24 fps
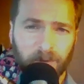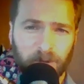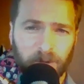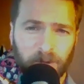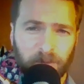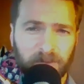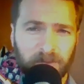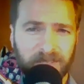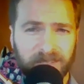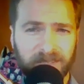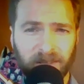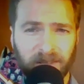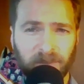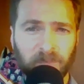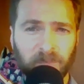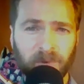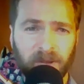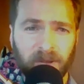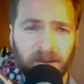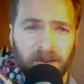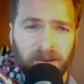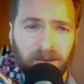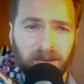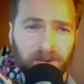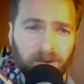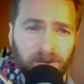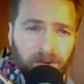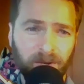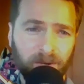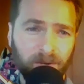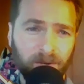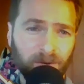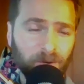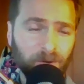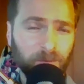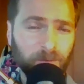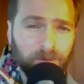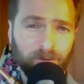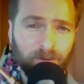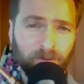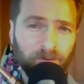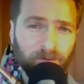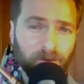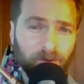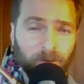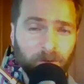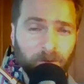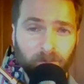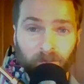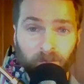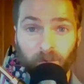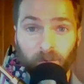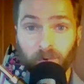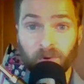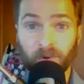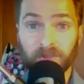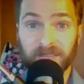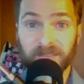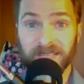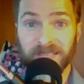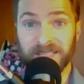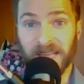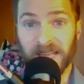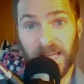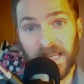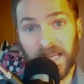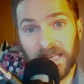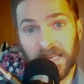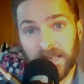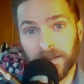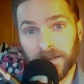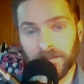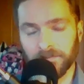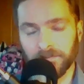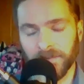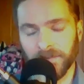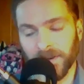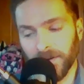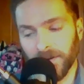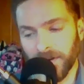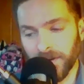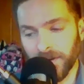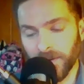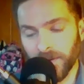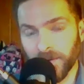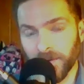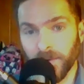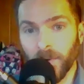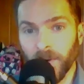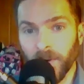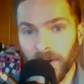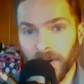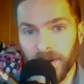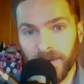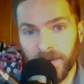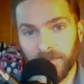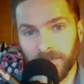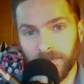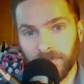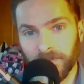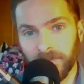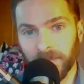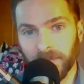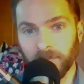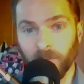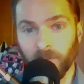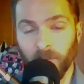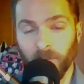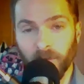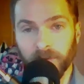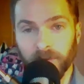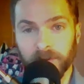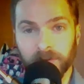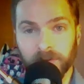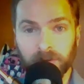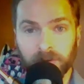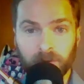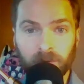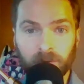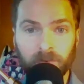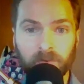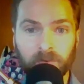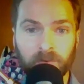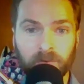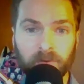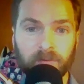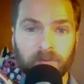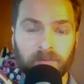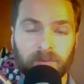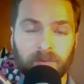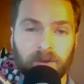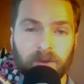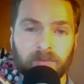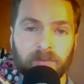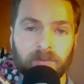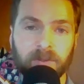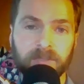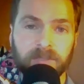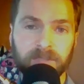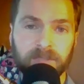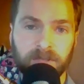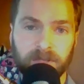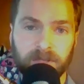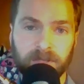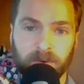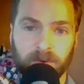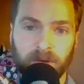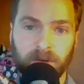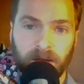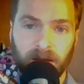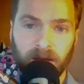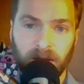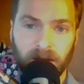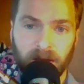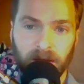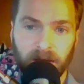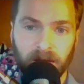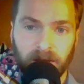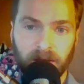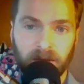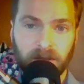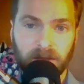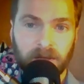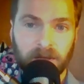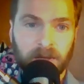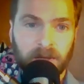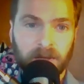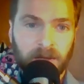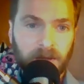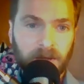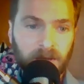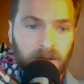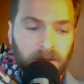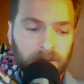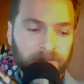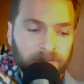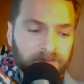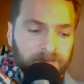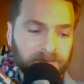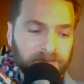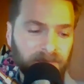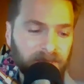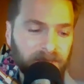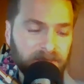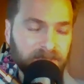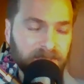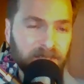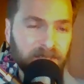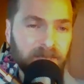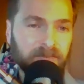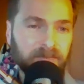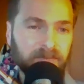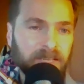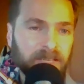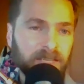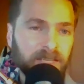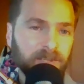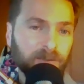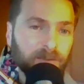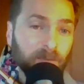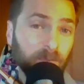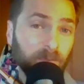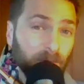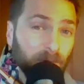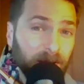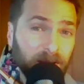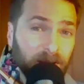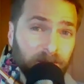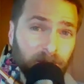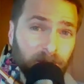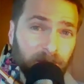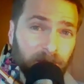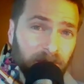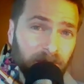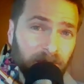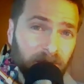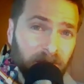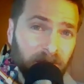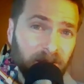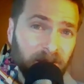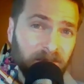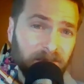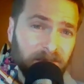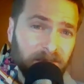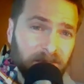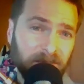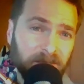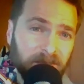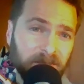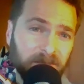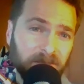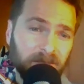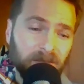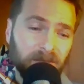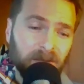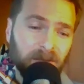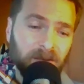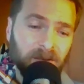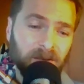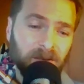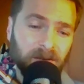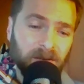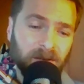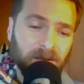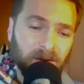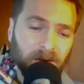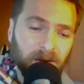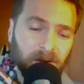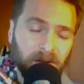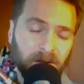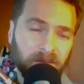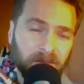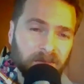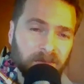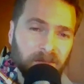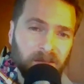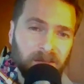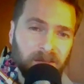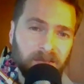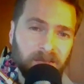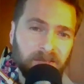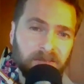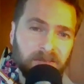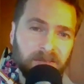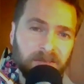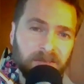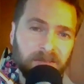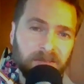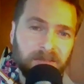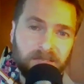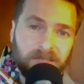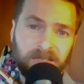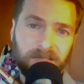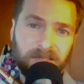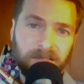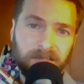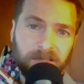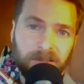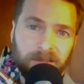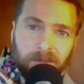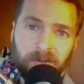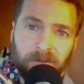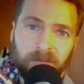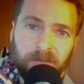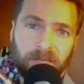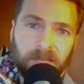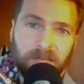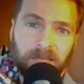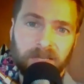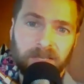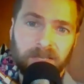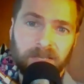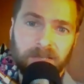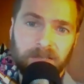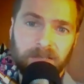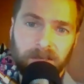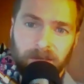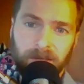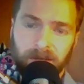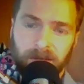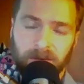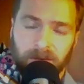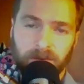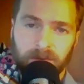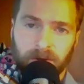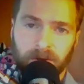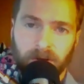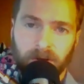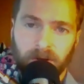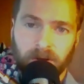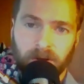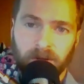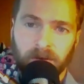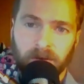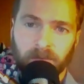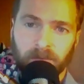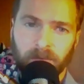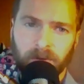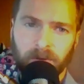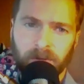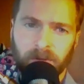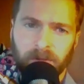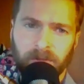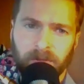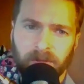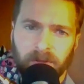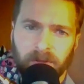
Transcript: to be celebrated in groups of more than 10 here in Illinois, more than 2 for my friends in the UK. Instead of an Easter break from our classes, our online distance learning continues on with